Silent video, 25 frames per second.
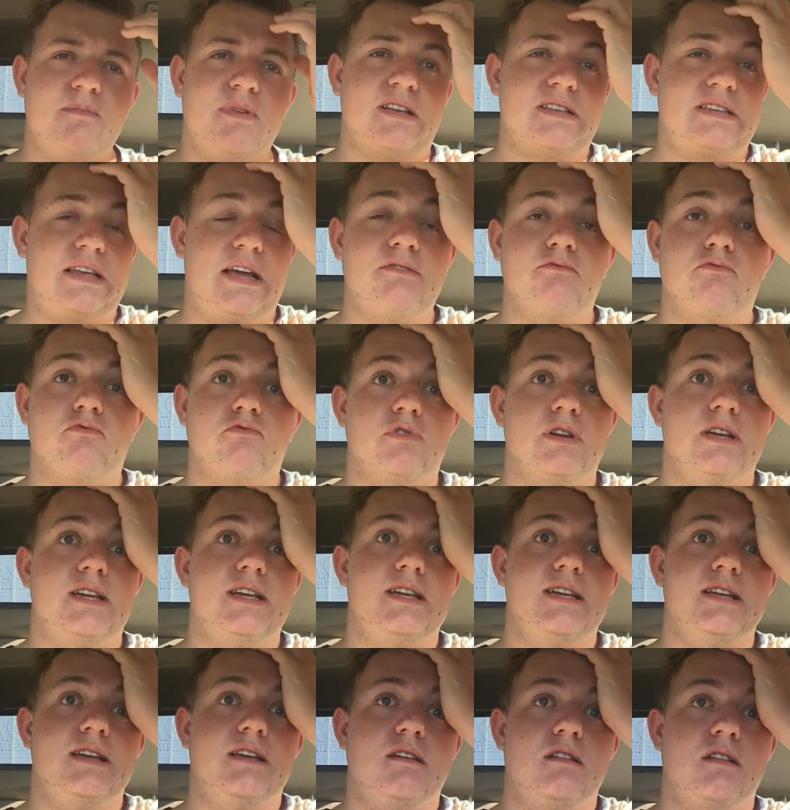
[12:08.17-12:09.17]
because I
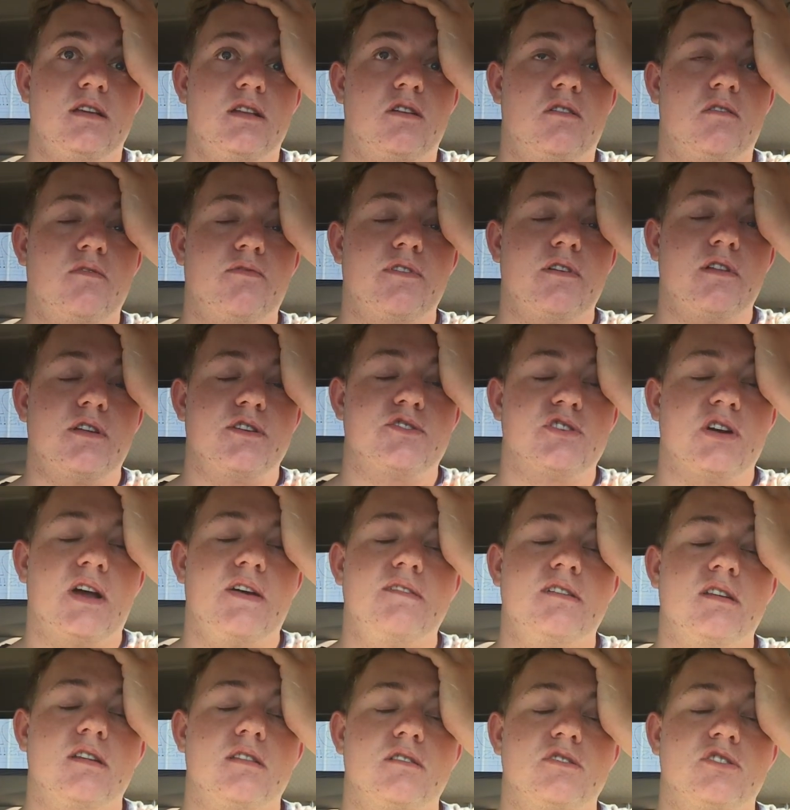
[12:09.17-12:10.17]
really don't feel like
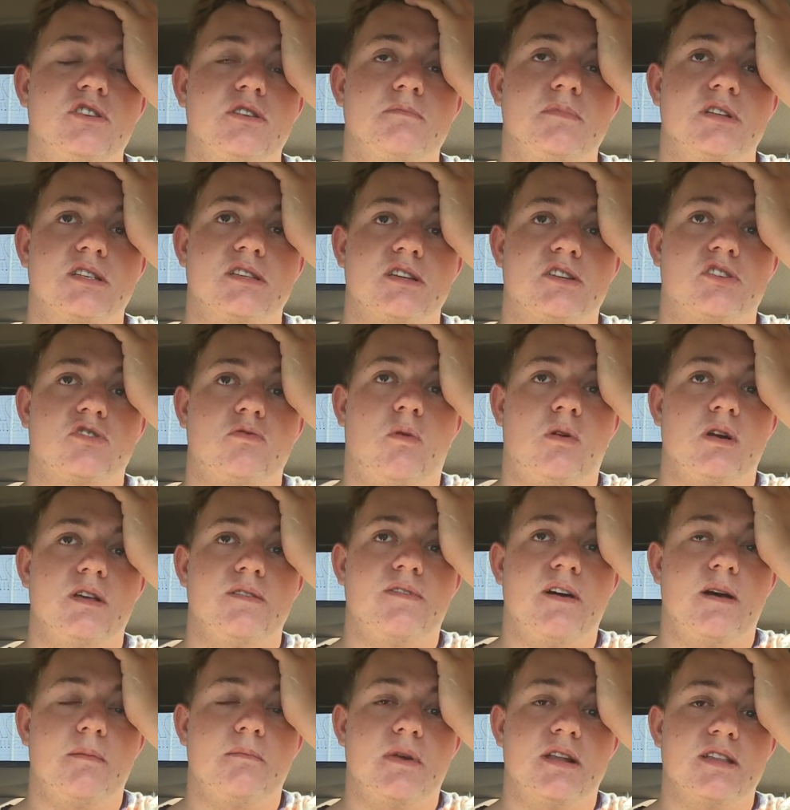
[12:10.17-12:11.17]
driving to the gym. It's like
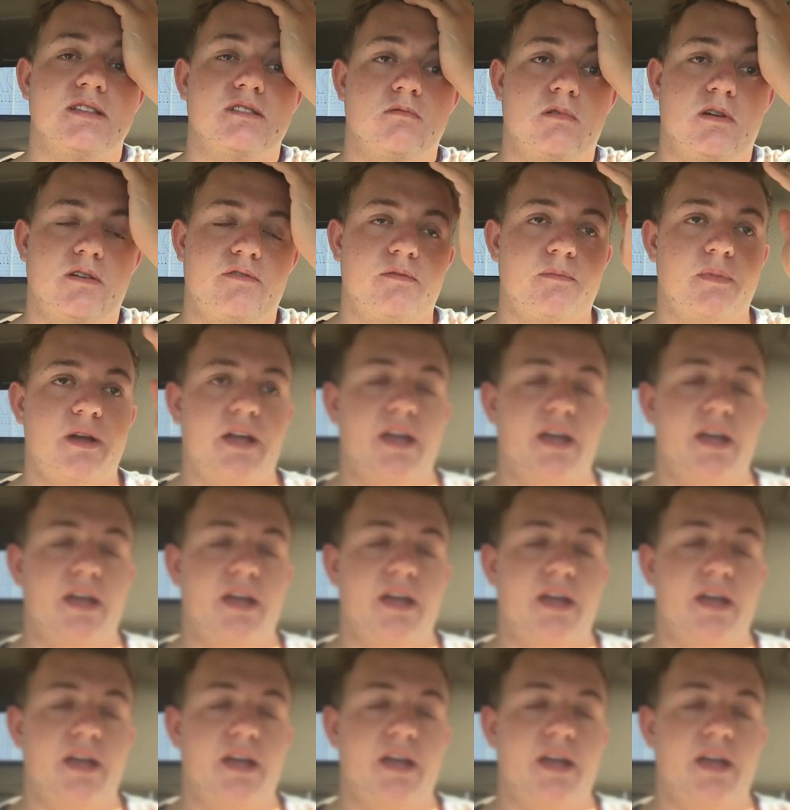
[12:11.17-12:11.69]
25 minutes away from